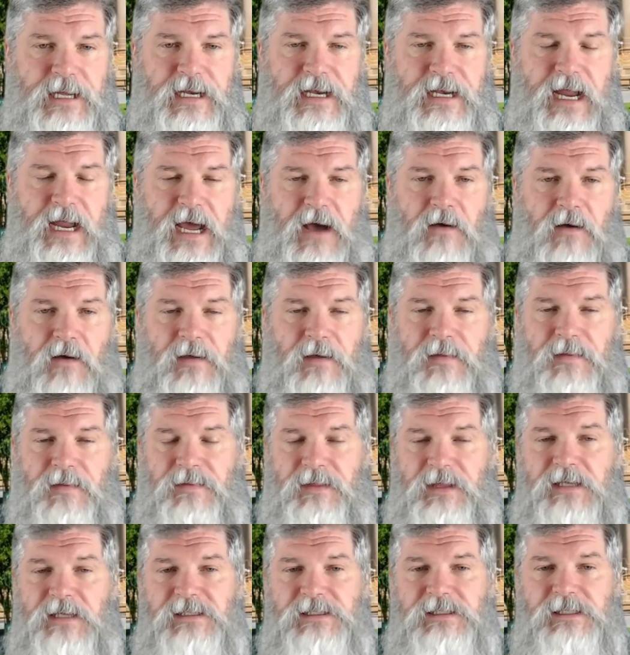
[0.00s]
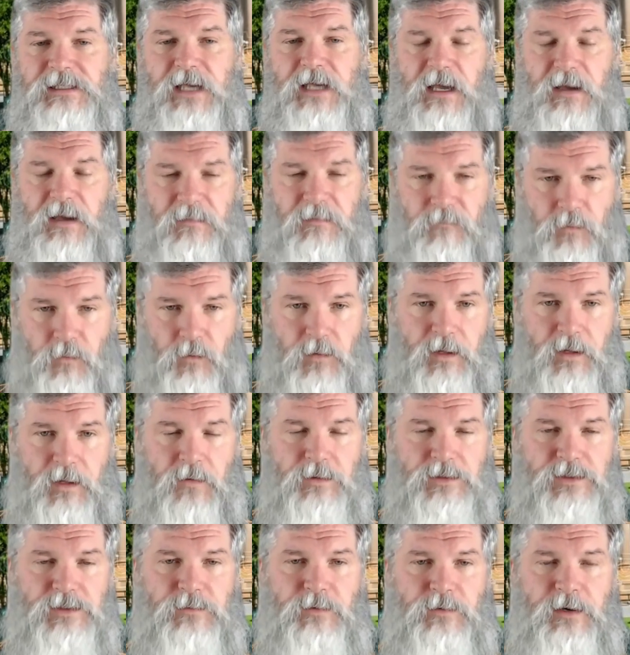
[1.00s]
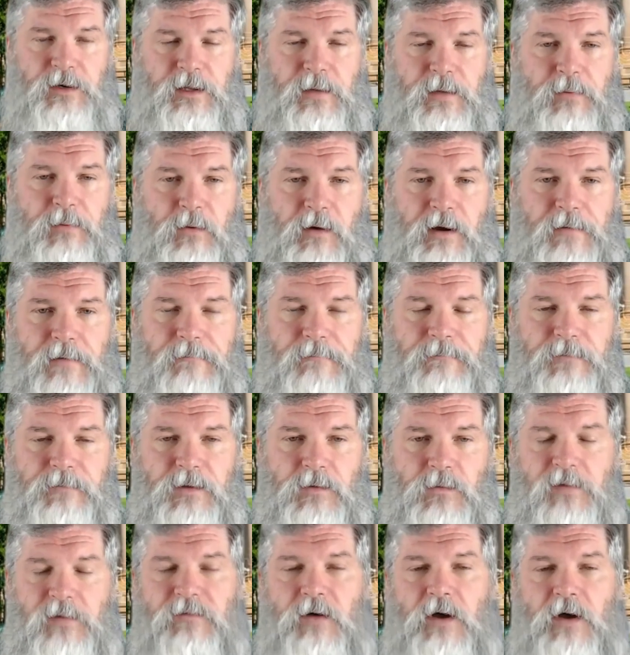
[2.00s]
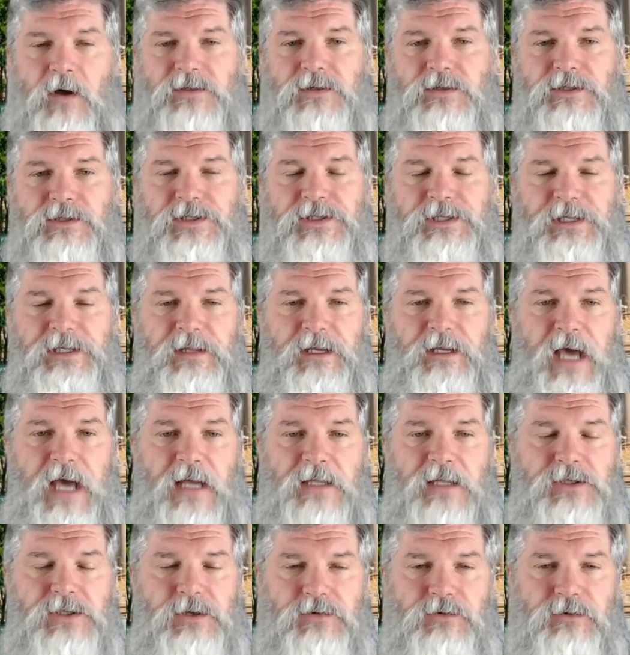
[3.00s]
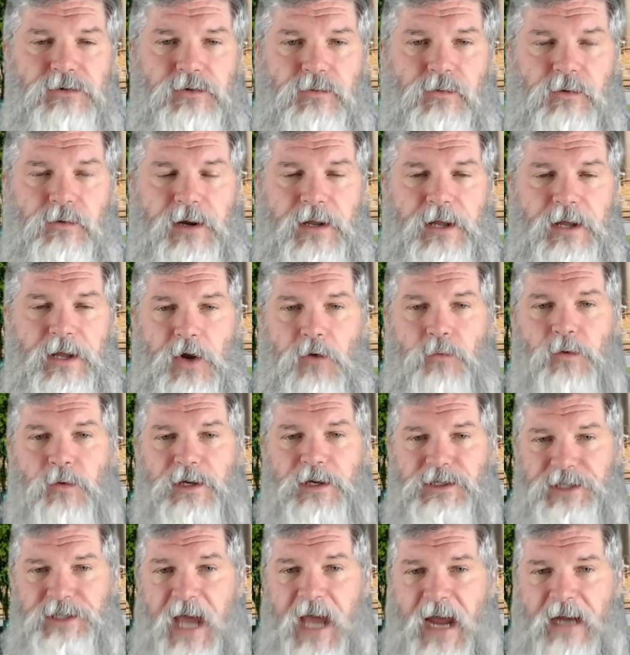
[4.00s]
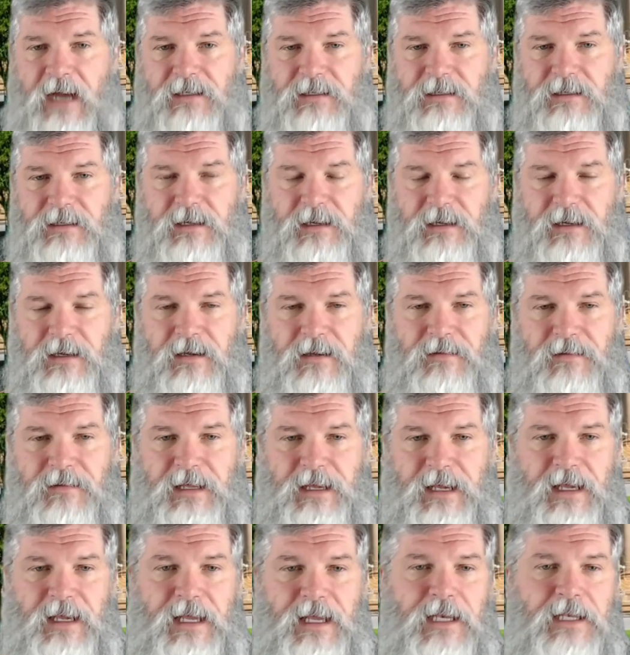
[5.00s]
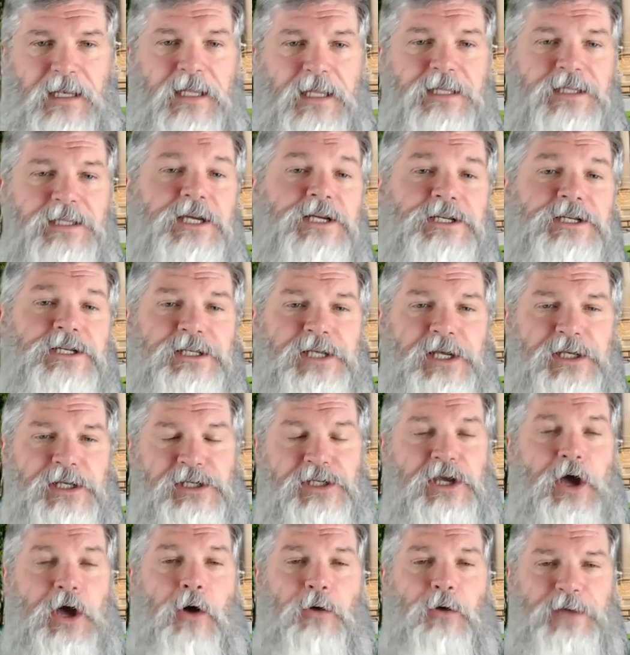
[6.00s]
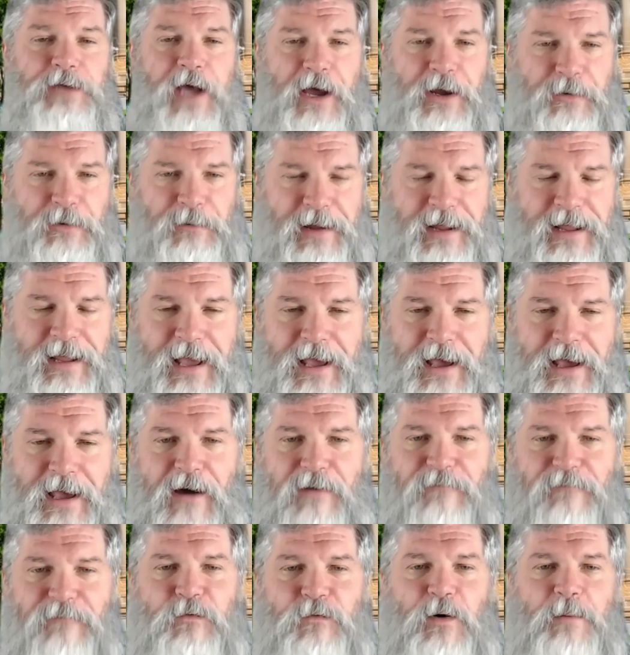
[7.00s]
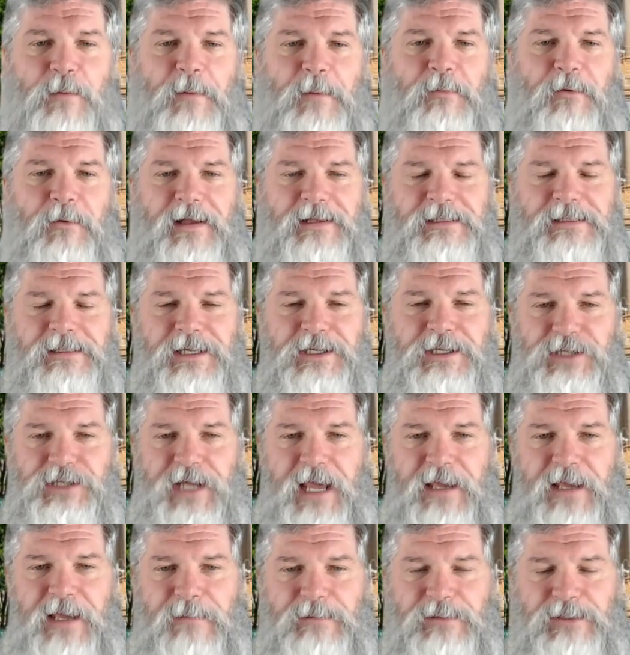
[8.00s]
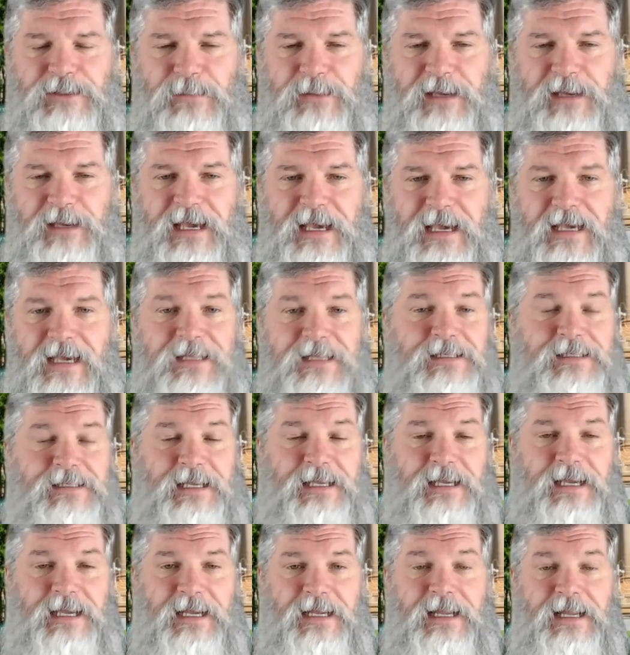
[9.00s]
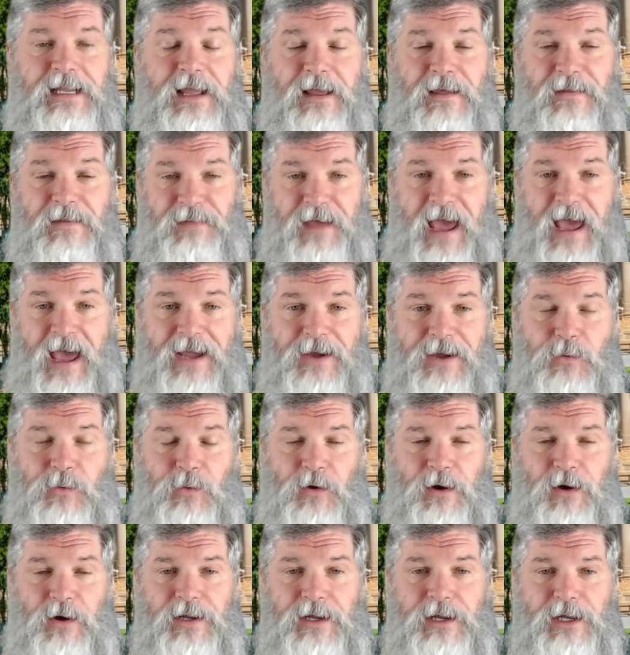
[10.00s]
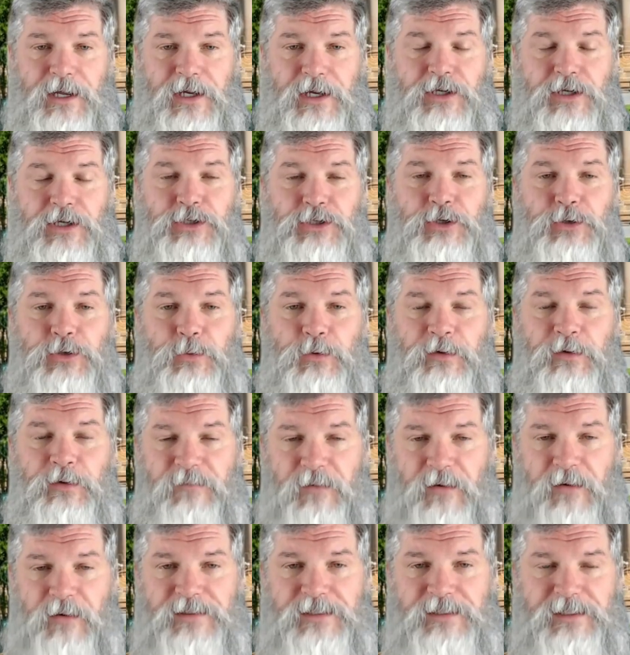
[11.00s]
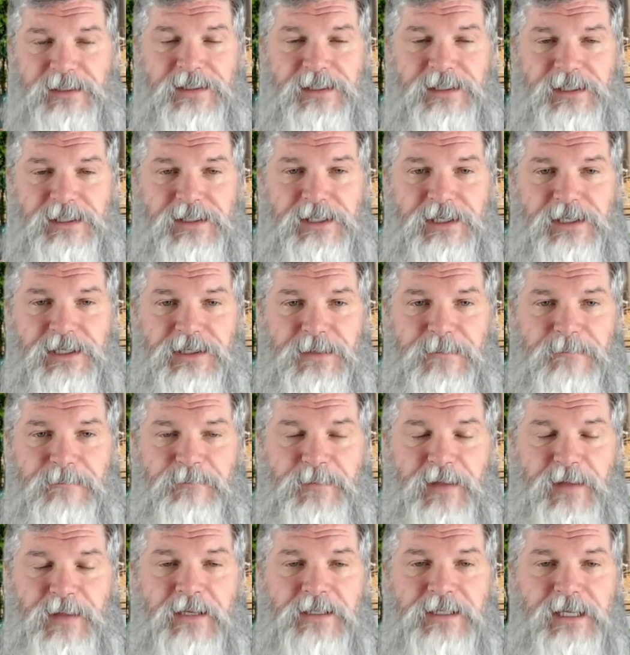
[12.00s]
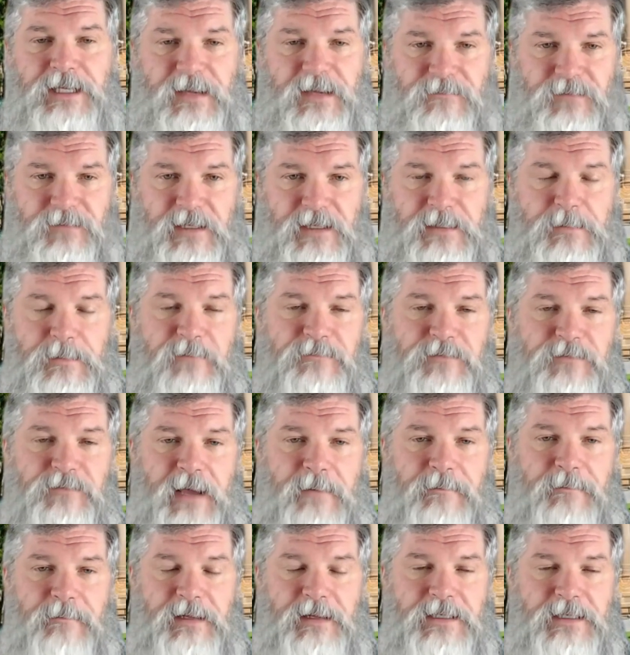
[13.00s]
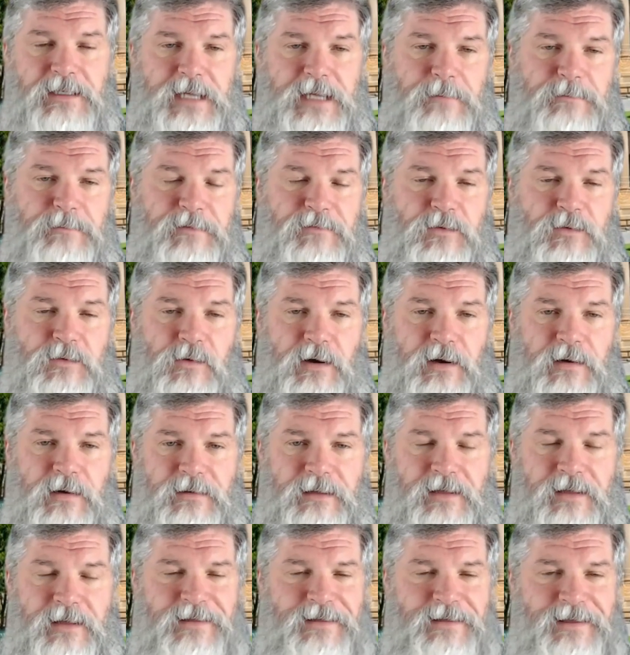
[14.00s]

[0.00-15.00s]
Now, this ruling was critically important. We've also just seen the Constitutional Court reject the litigious skullduggery of former President Jacob Zuma in seeking that court to reverse his decision to convict him of contempt of court.